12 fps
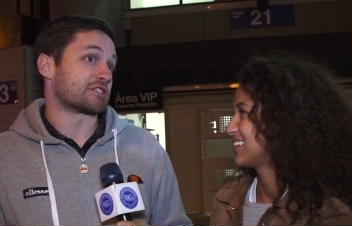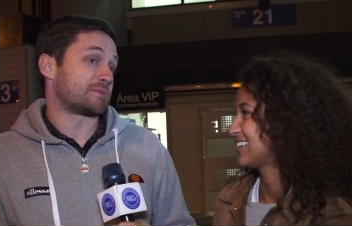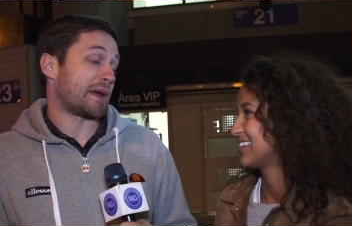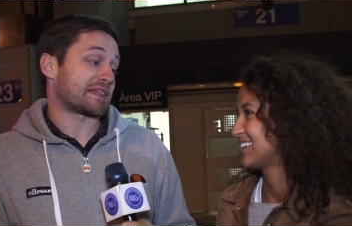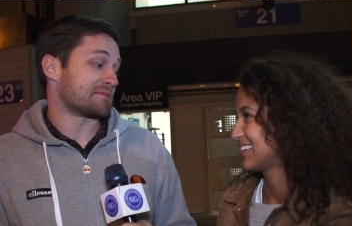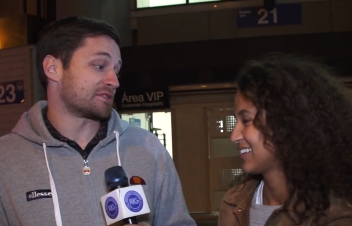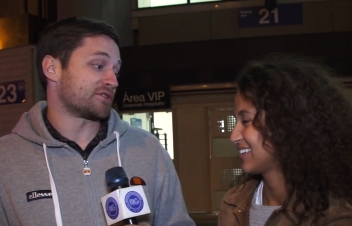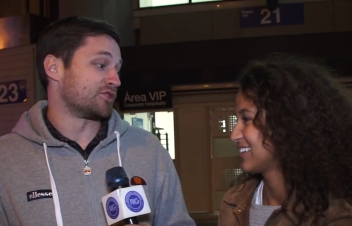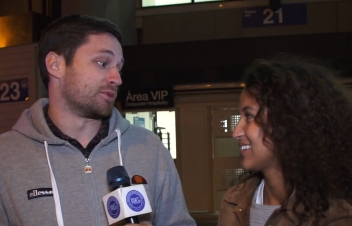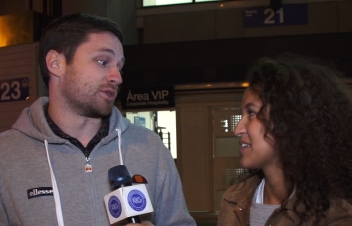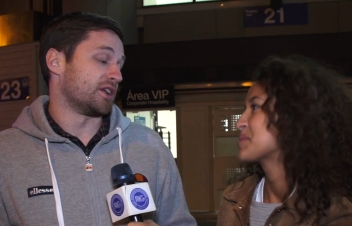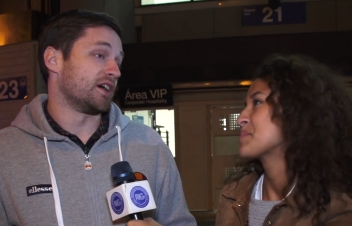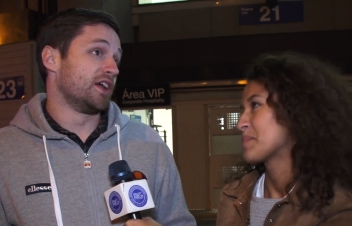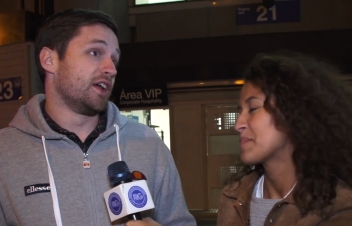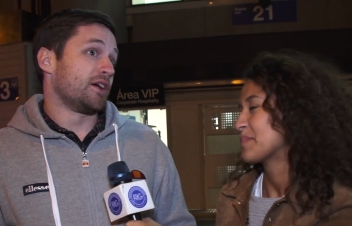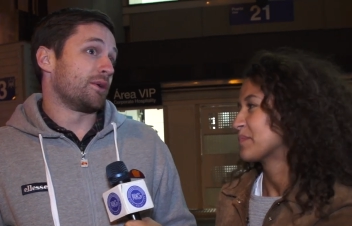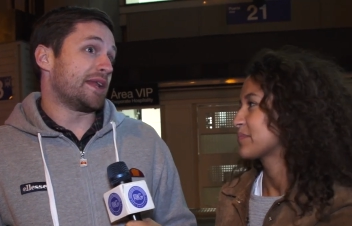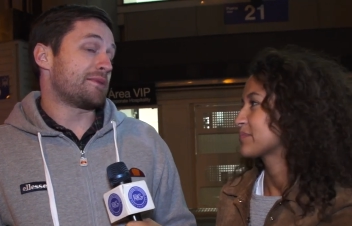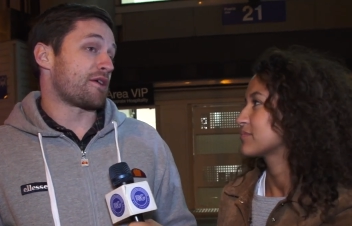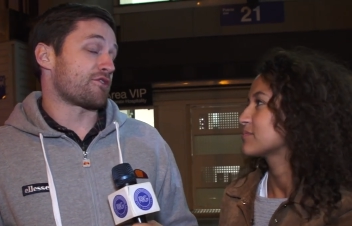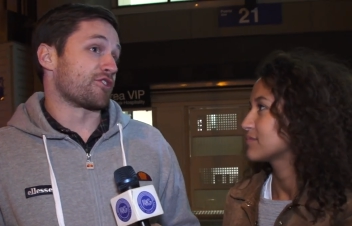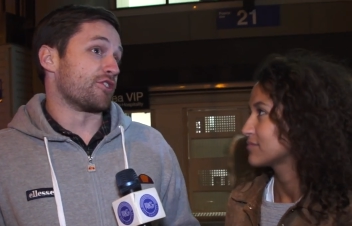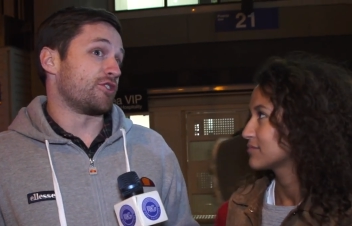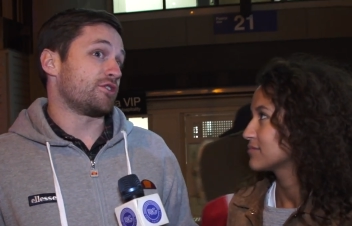Speaker 1: respect him as a footballer. When he went
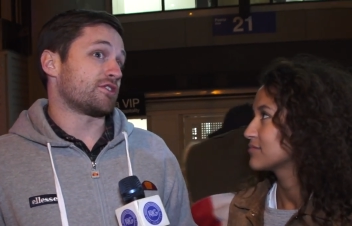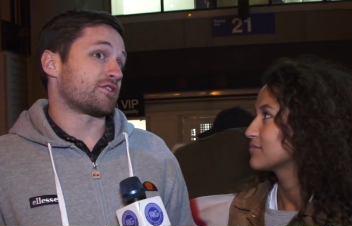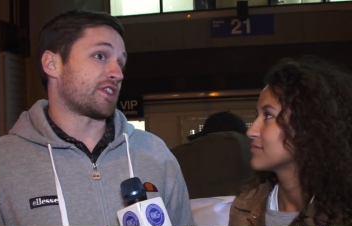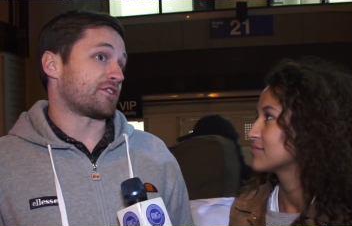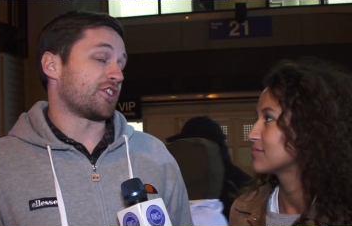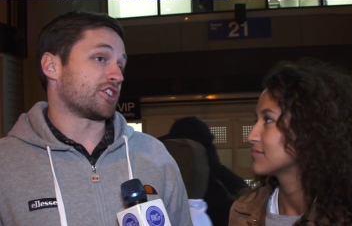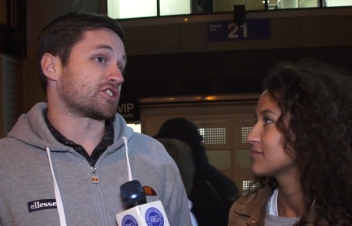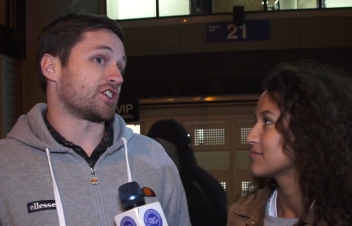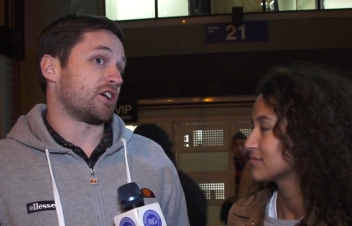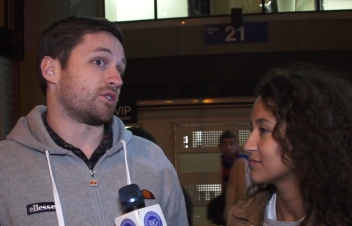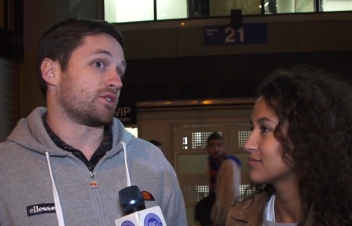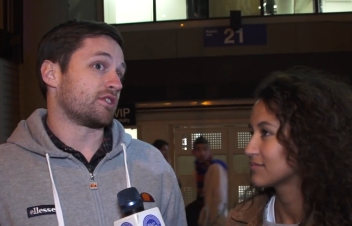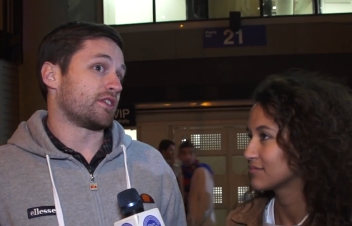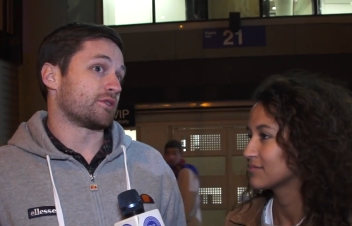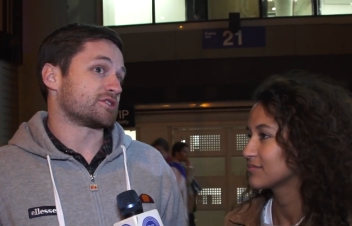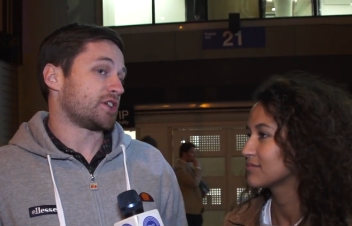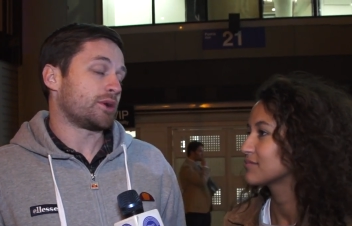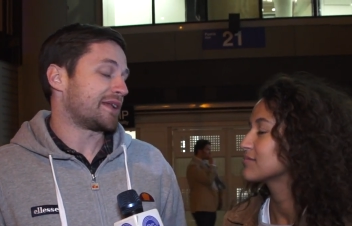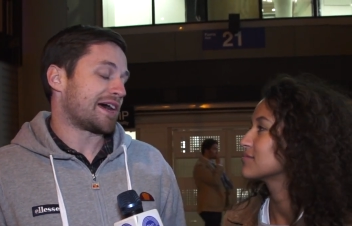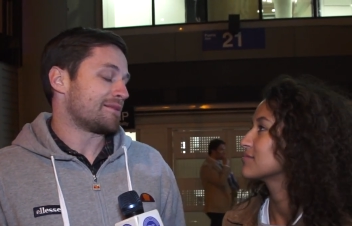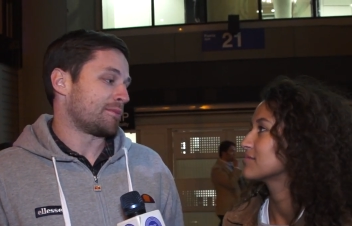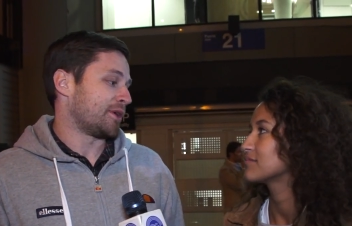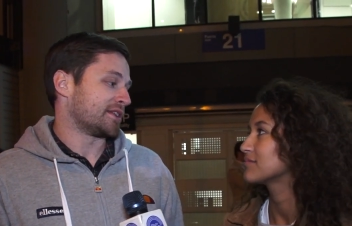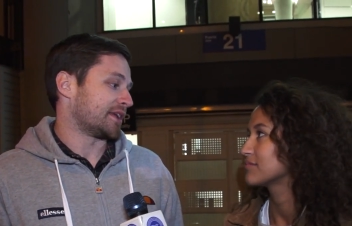through for that first goal, there was no doubt in
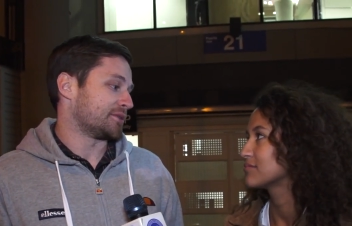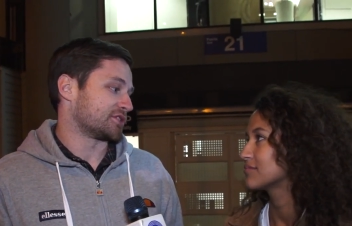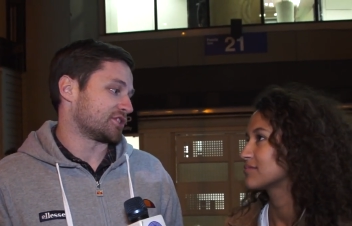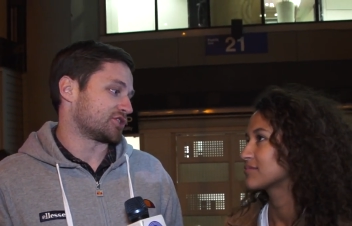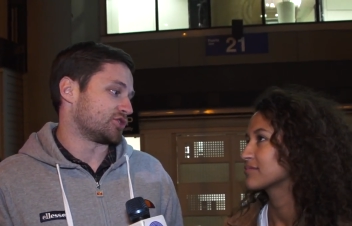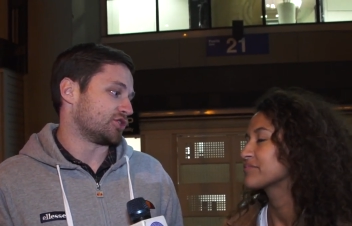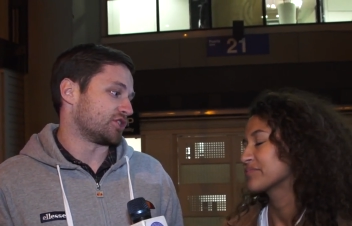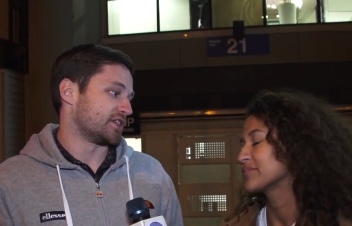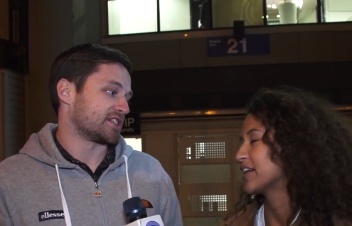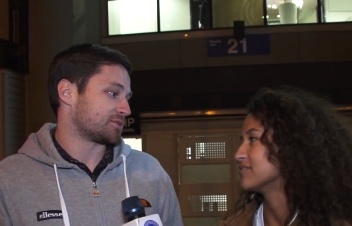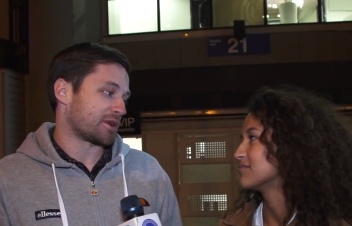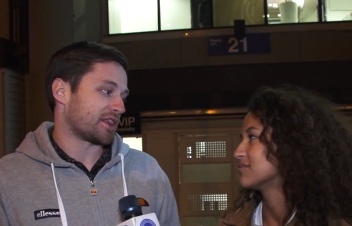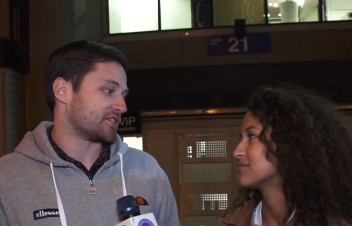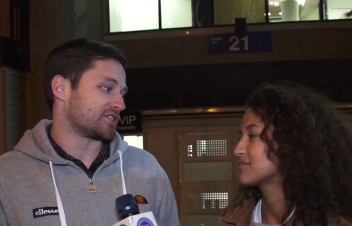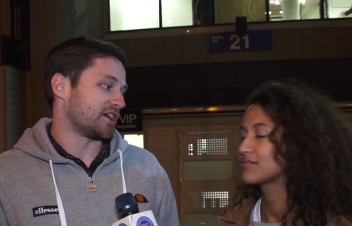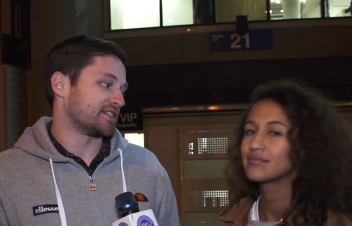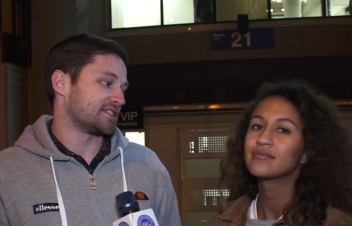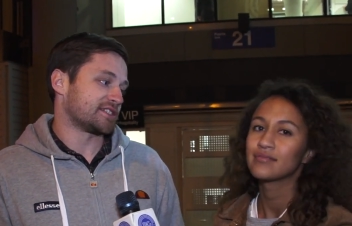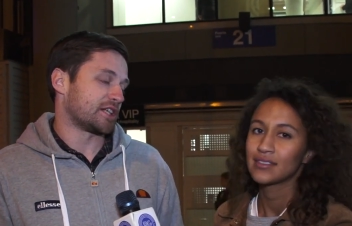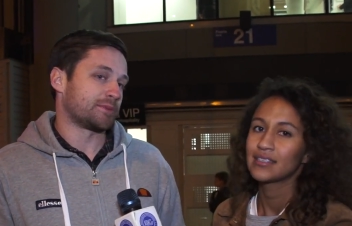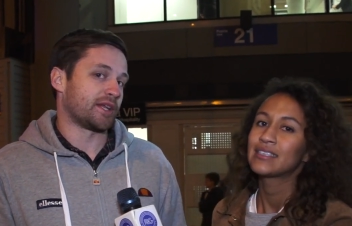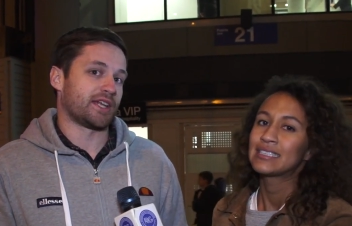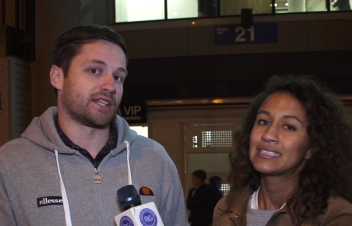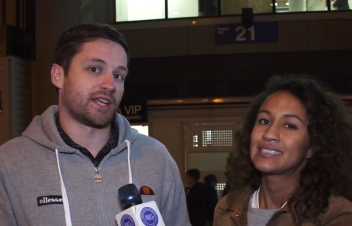my mind that he was going to score. He's just one of those guys. He's going to
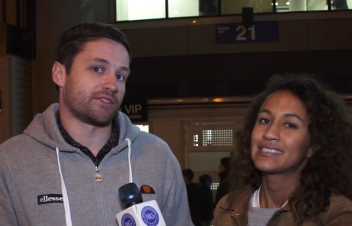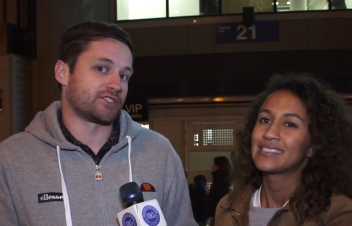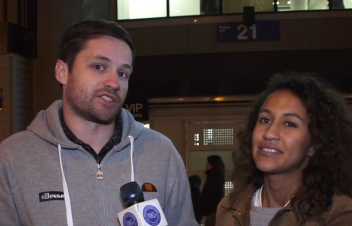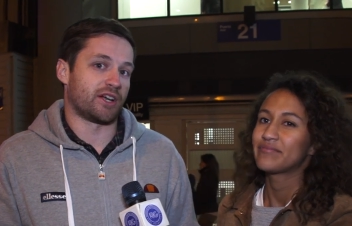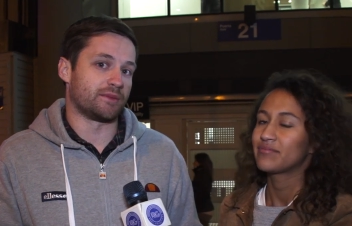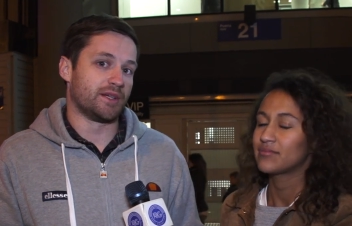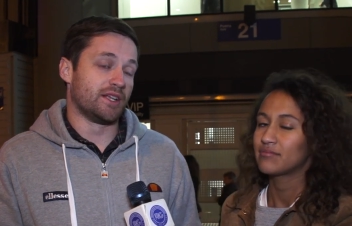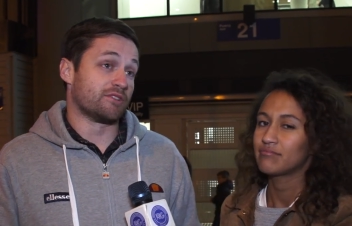put it in every time.